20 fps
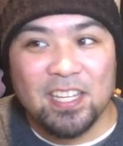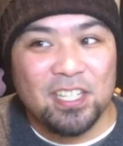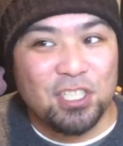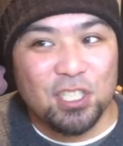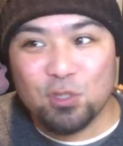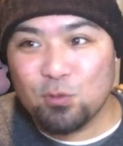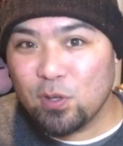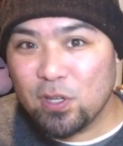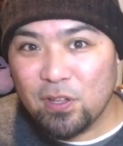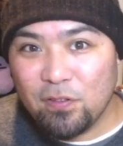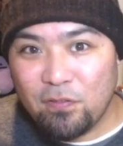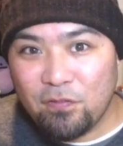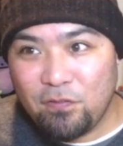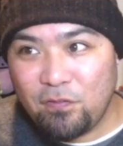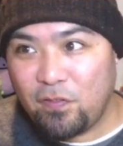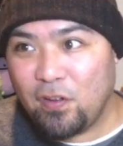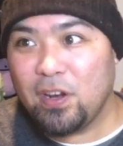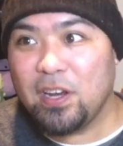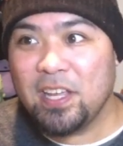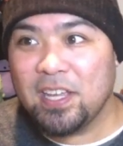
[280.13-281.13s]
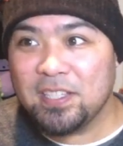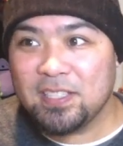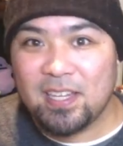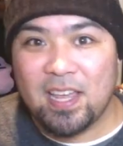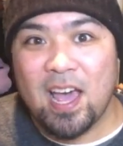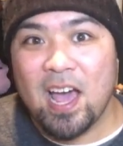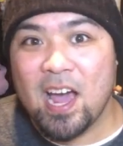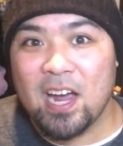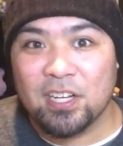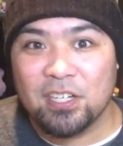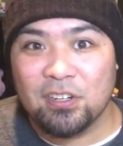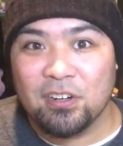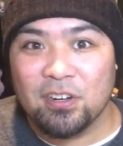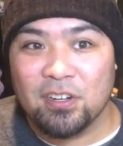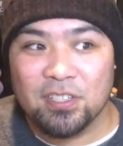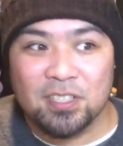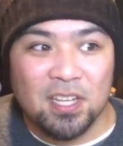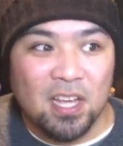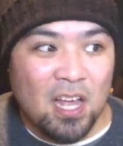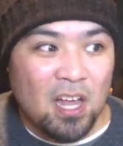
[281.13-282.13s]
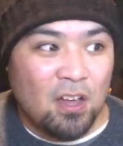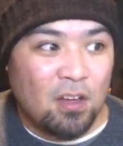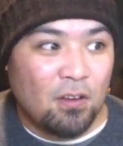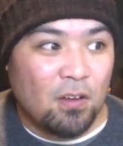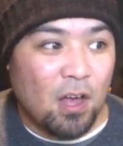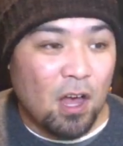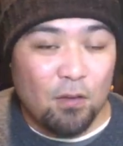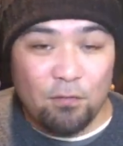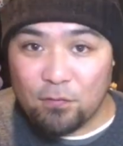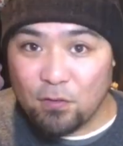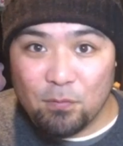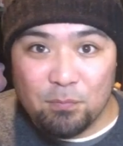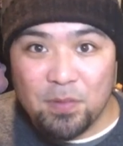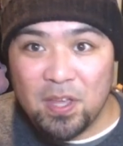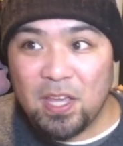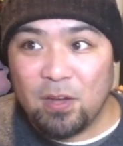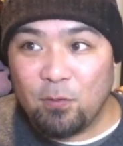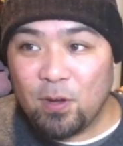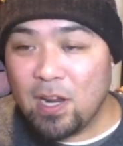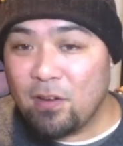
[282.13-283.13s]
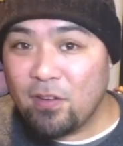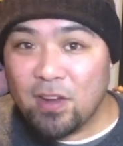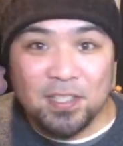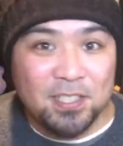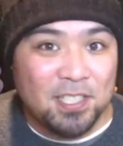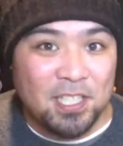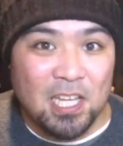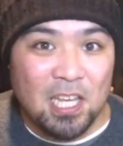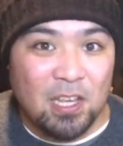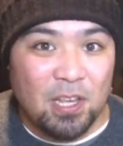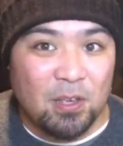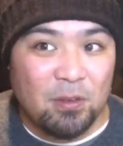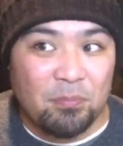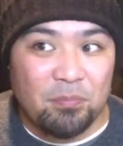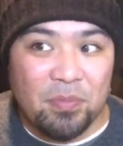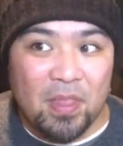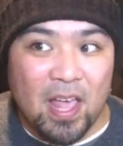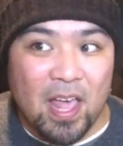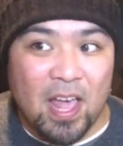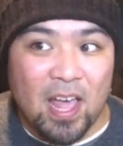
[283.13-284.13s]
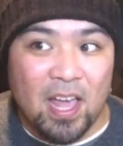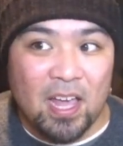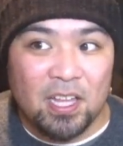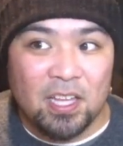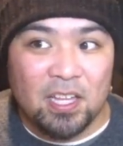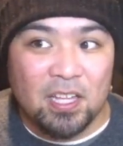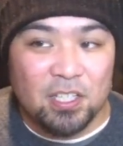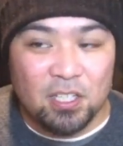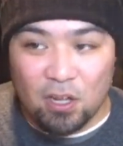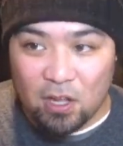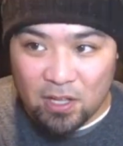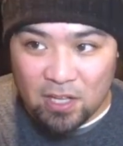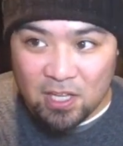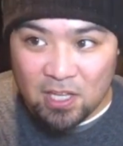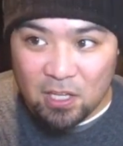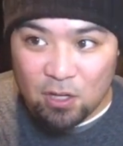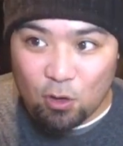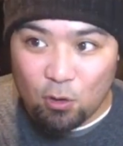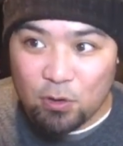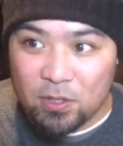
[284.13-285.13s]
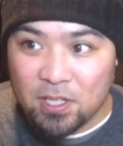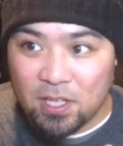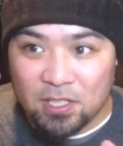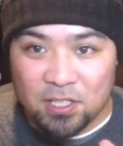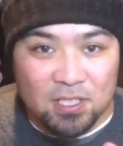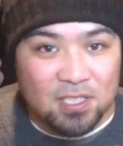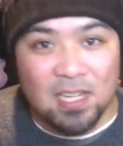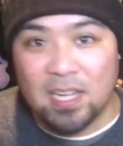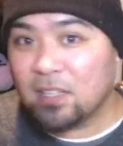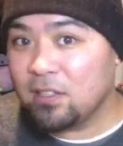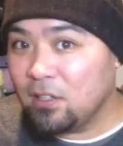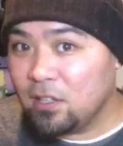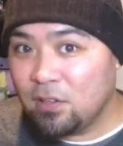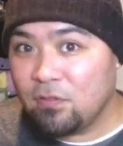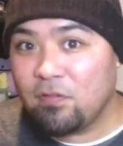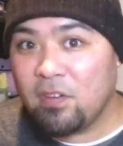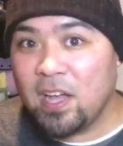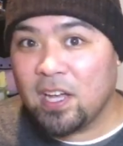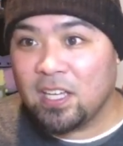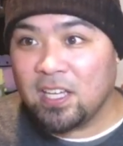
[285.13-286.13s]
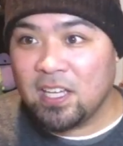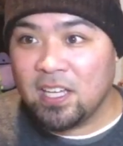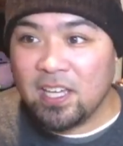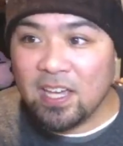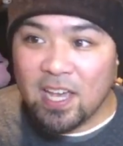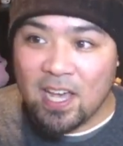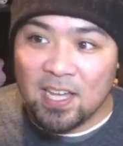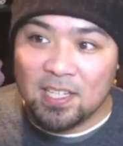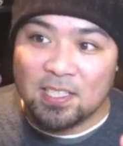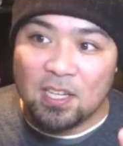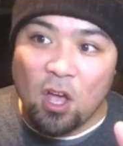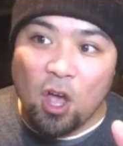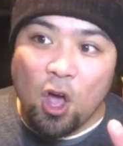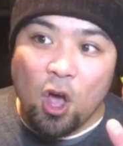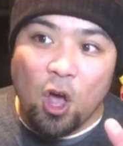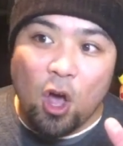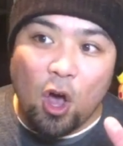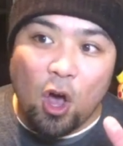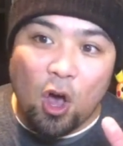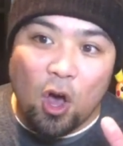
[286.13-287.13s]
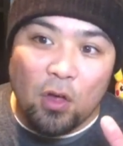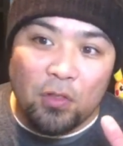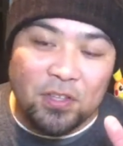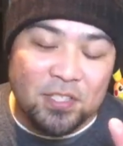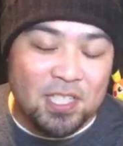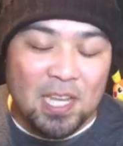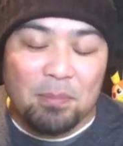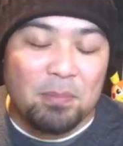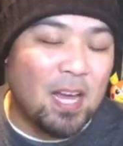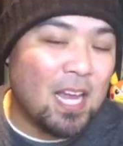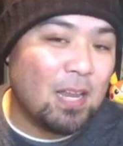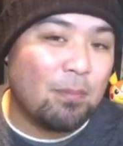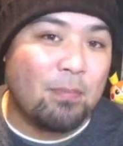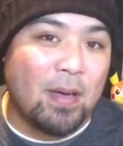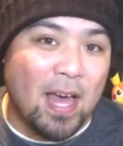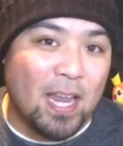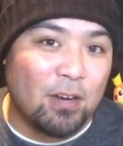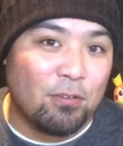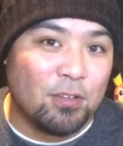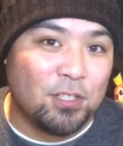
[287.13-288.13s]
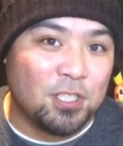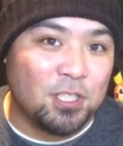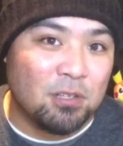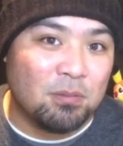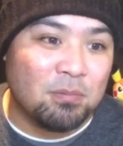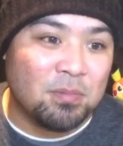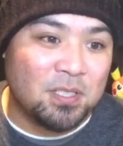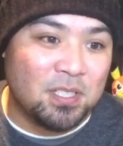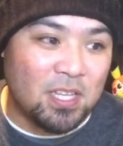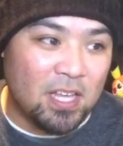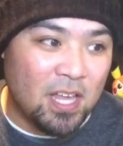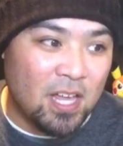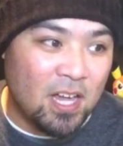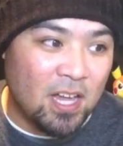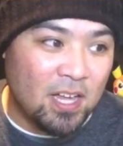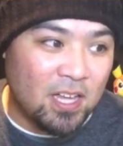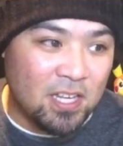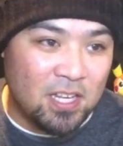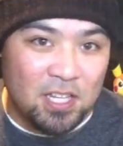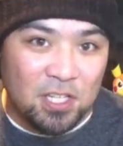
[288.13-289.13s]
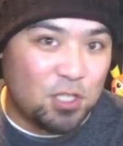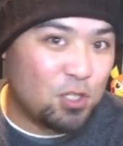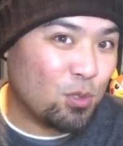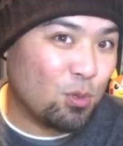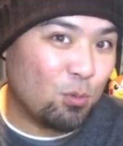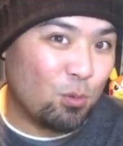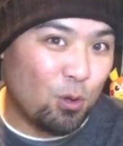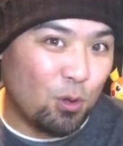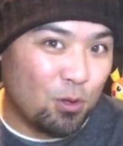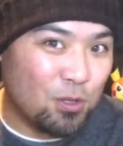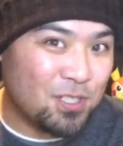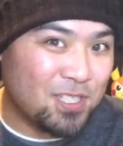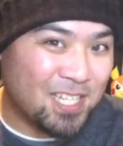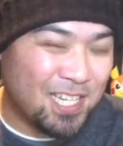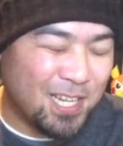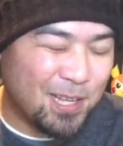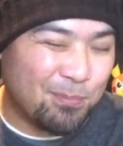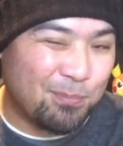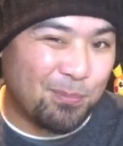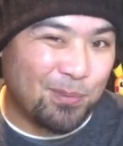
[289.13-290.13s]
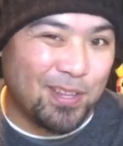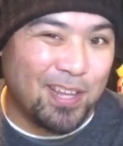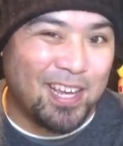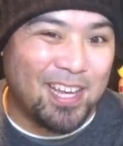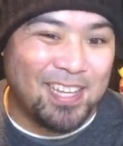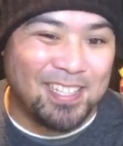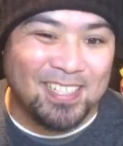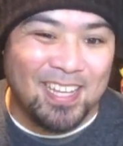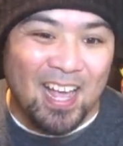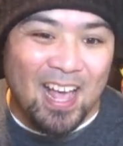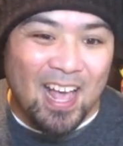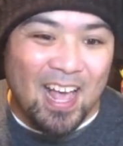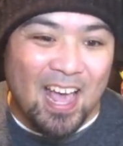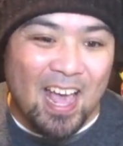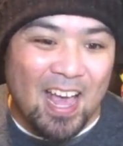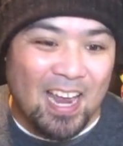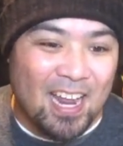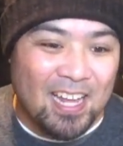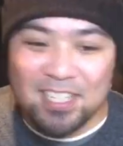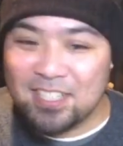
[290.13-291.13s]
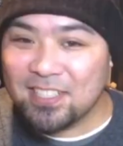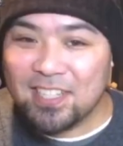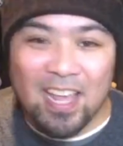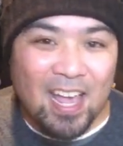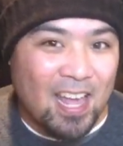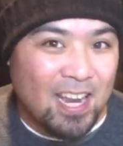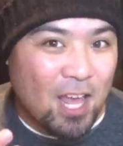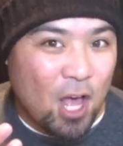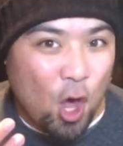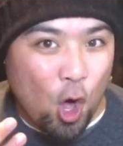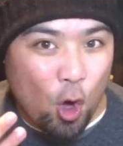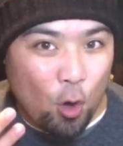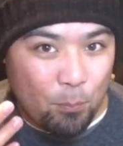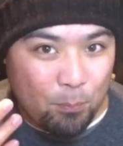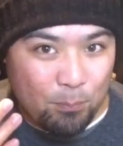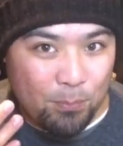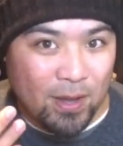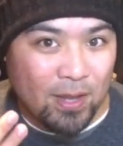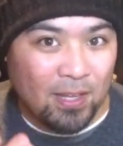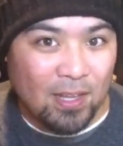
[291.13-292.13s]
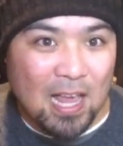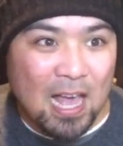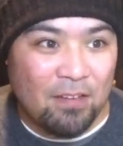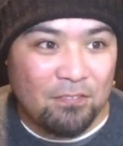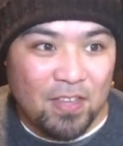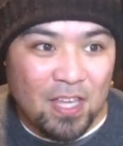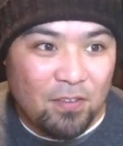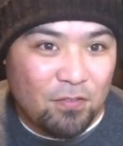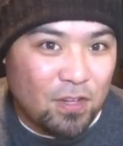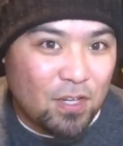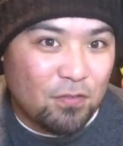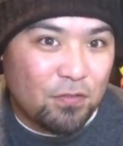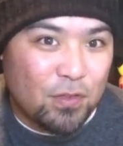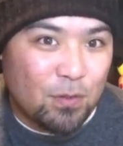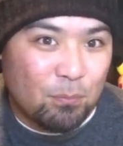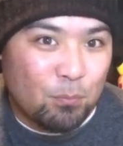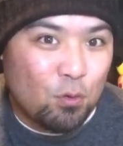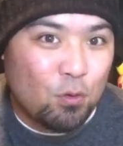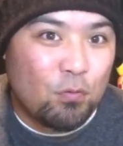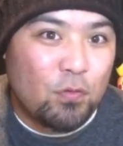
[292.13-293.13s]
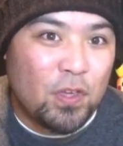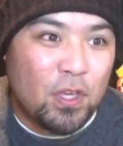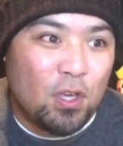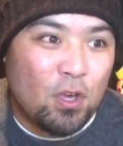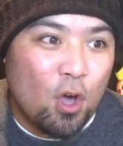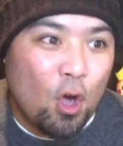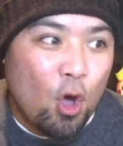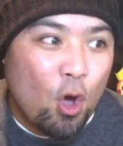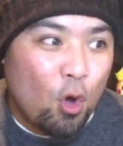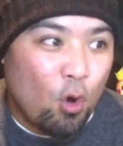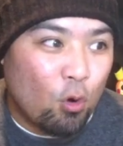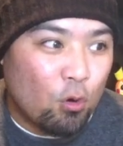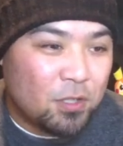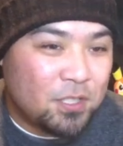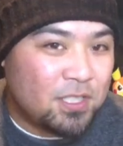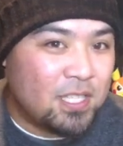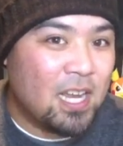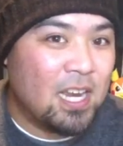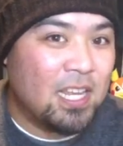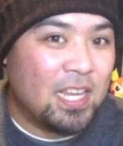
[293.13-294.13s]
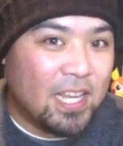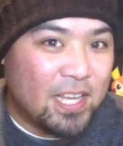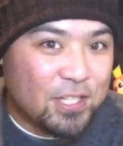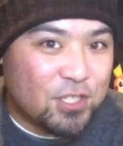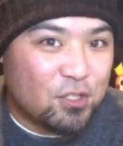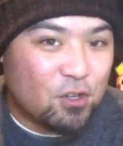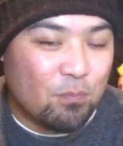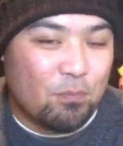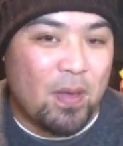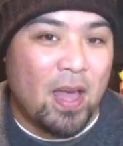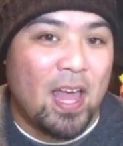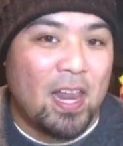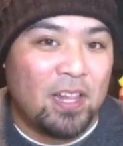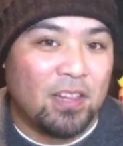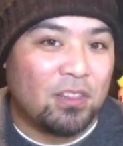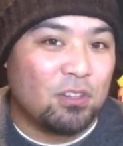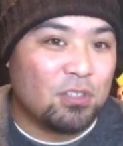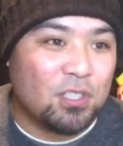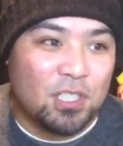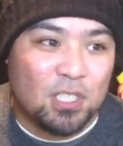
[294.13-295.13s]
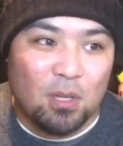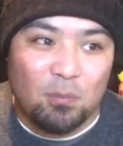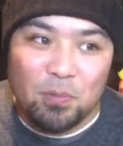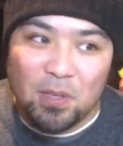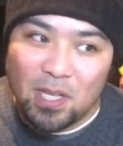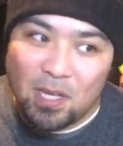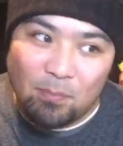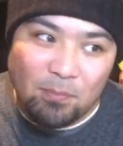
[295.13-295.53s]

he's just one of the funniest actors for me. Whenever I see him, and he always, just like Lily Franky, he has the same kind of mannerisms in each of the roles he plays, and I just can't help but laugh. Even if the movie or setting is dramatic, there's something